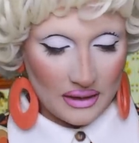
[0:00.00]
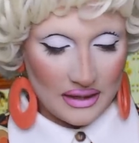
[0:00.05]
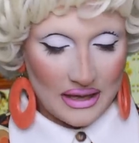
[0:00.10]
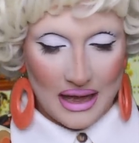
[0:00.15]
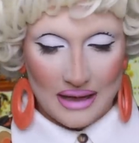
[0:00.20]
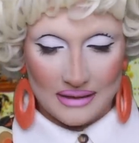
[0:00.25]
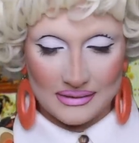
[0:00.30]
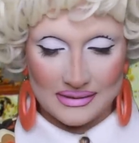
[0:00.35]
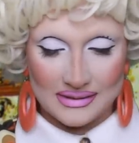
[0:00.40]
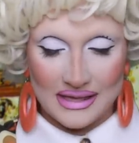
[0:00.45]

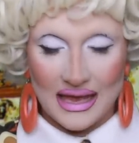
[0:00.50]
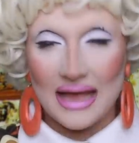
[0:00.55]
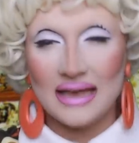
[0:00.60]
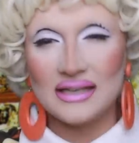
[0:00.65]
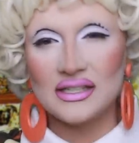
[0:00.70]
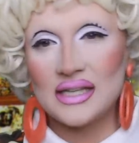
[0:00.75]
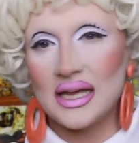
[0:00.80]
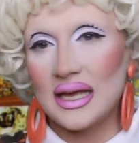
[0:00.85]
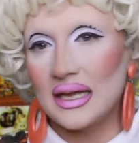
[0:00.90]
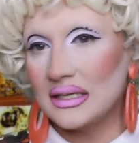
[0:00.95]
Yes,
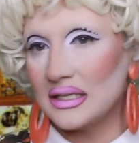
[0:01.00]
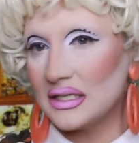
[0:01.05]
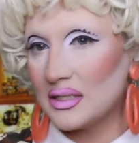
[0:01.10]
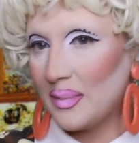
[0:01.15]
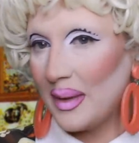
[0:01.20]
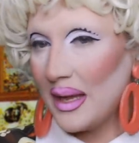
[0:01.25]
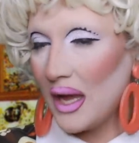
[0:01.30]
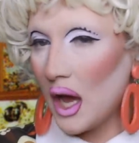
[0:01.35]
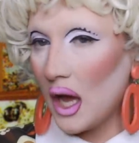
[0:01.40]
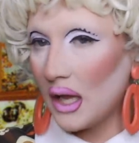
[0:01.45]
hint, hint,
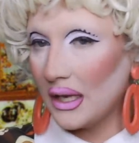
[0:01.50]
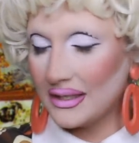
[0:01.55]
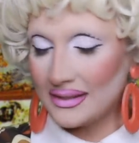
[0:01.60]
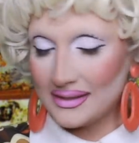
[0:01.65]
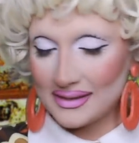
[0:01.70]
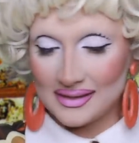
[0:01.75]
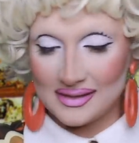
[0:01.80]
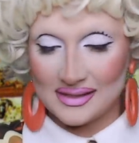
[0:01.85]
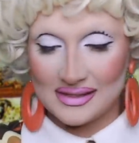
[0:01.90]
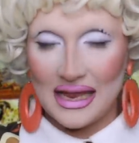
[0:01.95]
PR
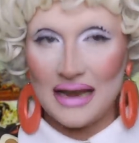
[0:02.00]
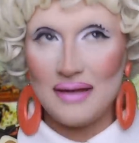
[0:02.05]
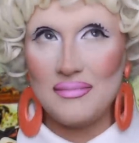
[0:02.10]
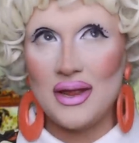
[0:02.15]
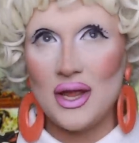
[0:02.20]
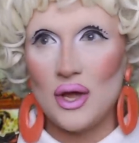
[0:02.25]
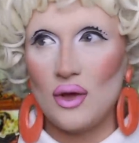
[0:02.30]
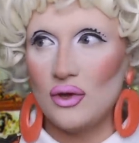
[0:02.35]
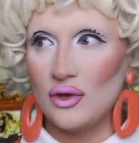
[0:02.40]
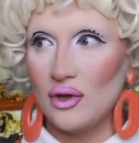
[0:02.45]
list, send
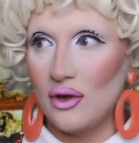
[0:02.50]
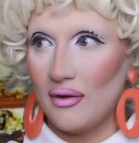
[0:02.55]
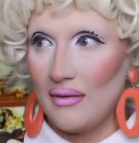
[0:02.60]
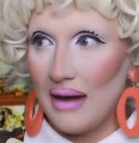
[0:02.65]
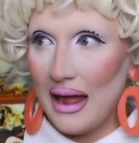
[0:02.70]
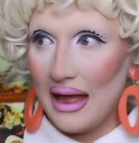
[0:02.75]
me all your